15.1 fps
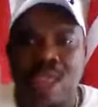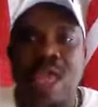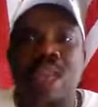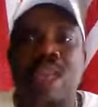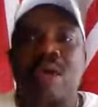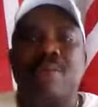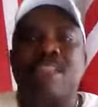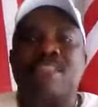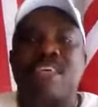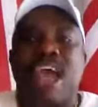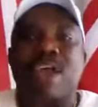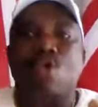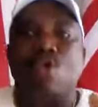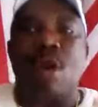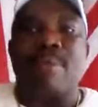Let me tell
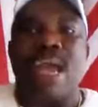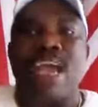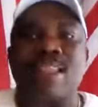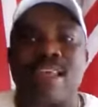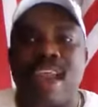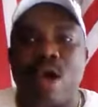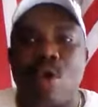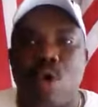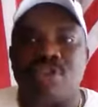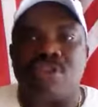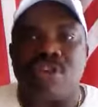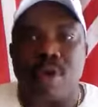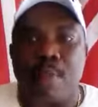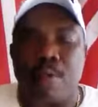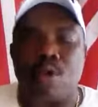you, when my internet was
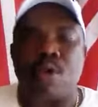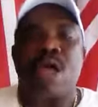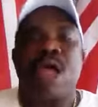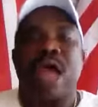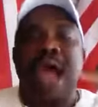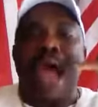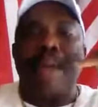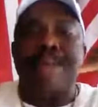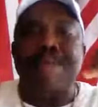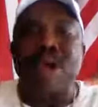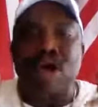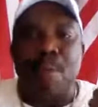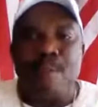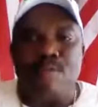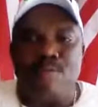crippled, I pick
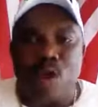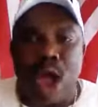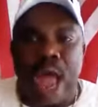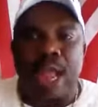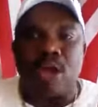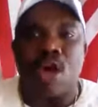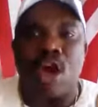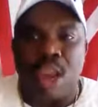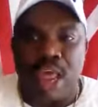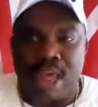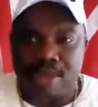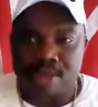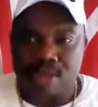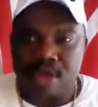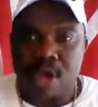up the phone, I call
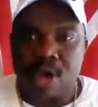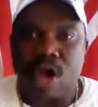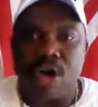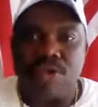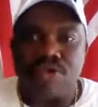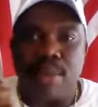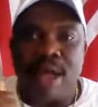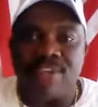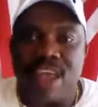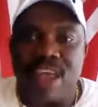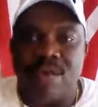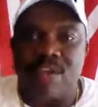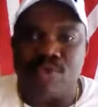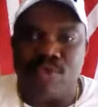it customer service